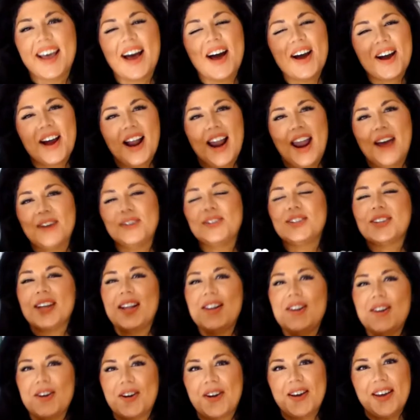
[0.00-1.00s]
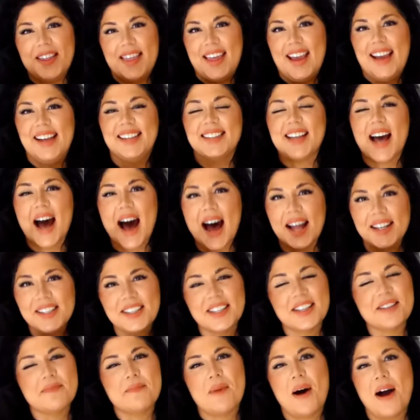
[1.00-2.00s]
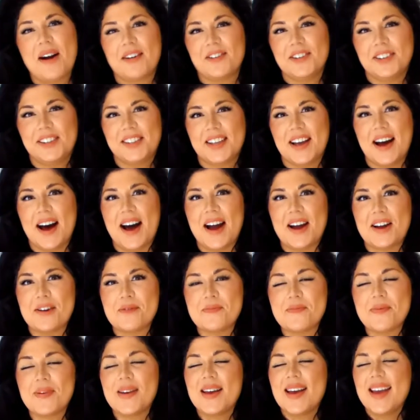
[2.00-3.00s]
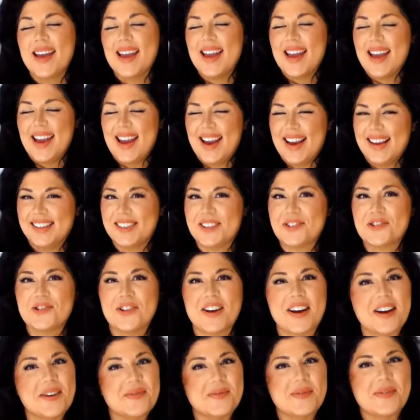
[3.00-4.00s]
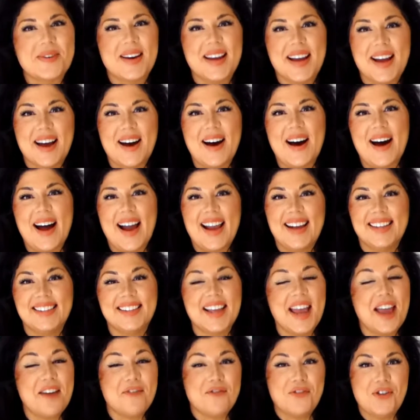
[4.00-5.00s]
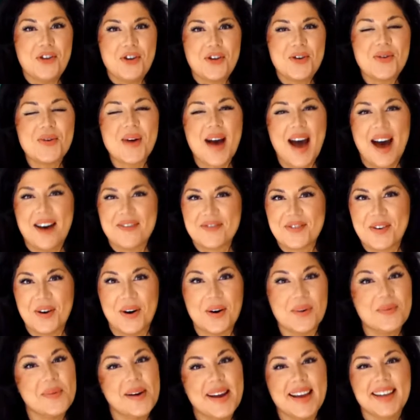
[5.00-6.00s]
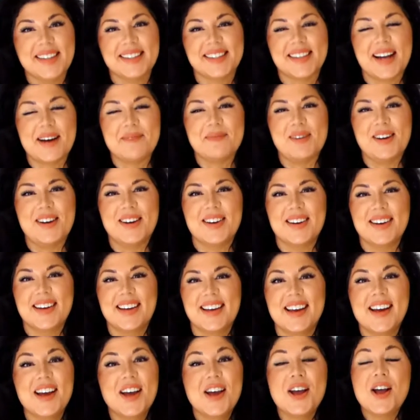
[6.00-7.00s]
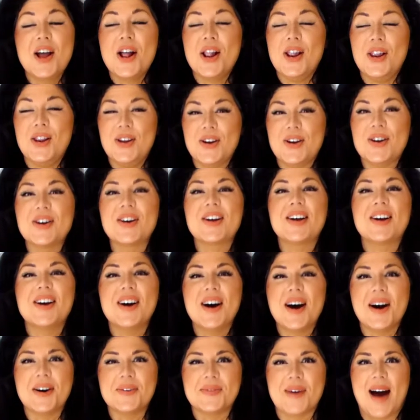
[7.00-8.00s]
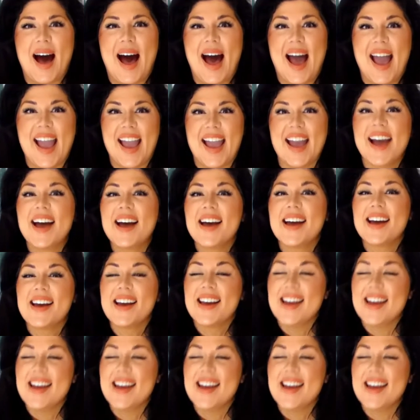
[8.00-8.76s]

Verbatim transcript: take a closer look at these under the microscope. Here's a trigger warning guys, if you have got a weak stomach, look away